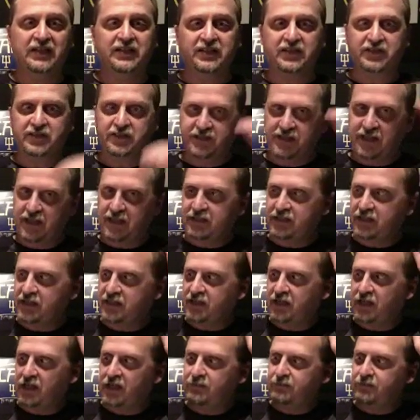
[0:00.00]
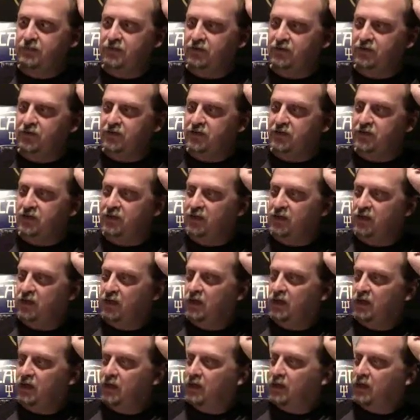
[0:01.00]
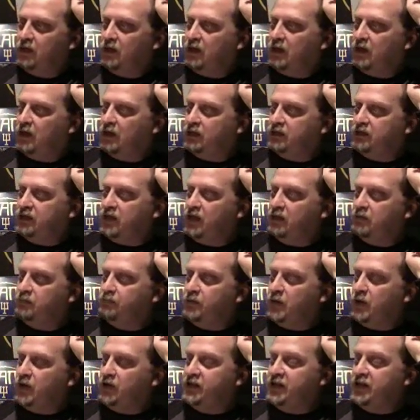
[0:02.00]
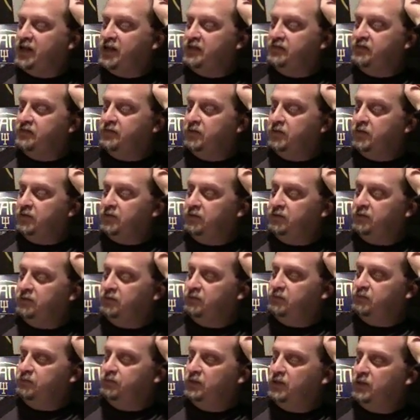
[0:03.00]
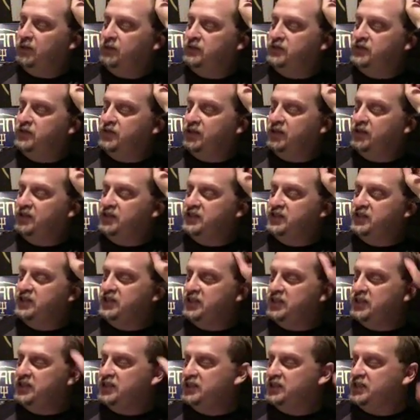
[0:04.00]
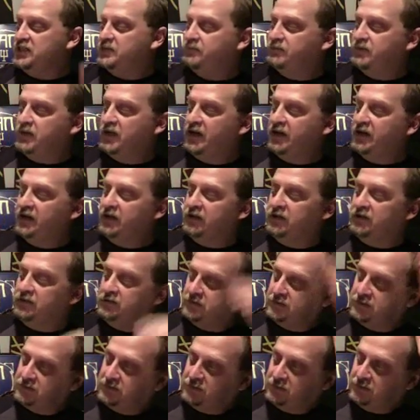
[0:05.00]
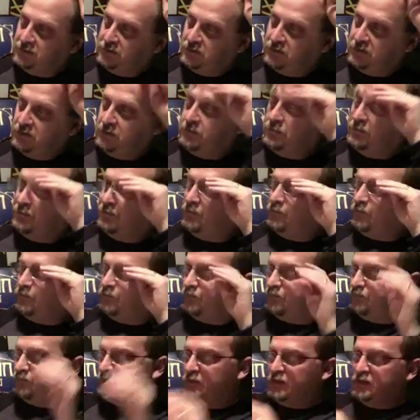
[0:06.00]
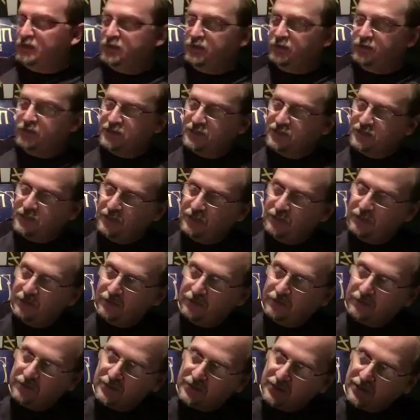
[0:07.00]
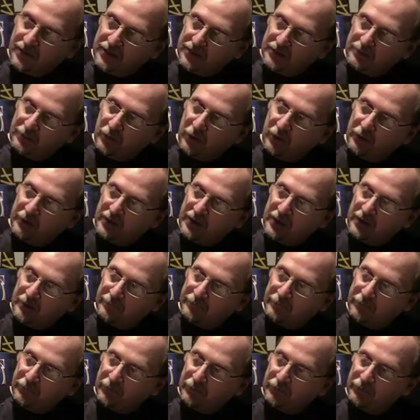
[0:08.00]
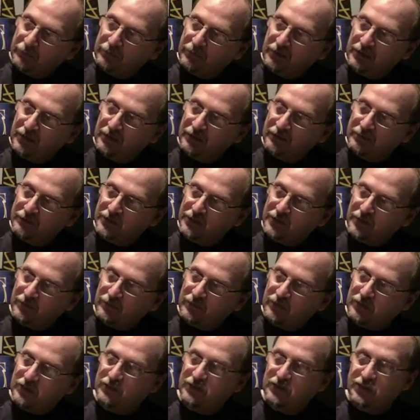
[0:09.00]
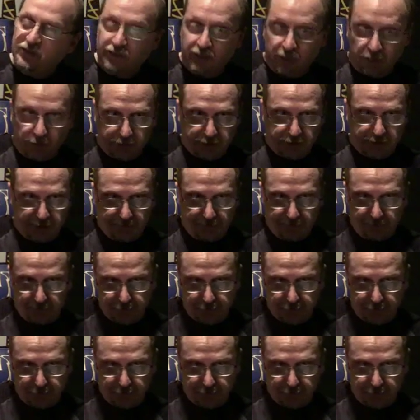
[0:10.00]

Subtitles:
Let's stay in that time period. Paul Kantner, Blows Against the Empire. As you can see here, it says Paul Kantner and Jefferson Starship.